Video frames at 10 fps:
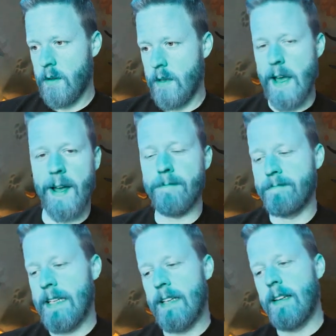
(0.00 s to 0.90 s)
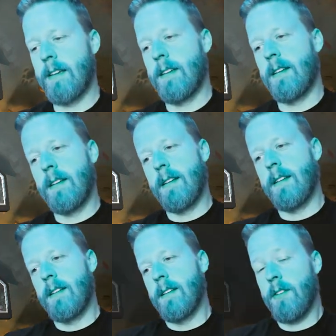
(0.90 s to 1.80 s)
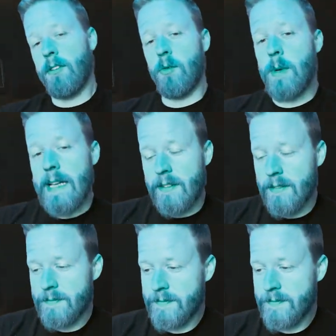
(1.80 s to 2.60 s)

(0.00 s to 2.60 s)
Yeah. Sweet.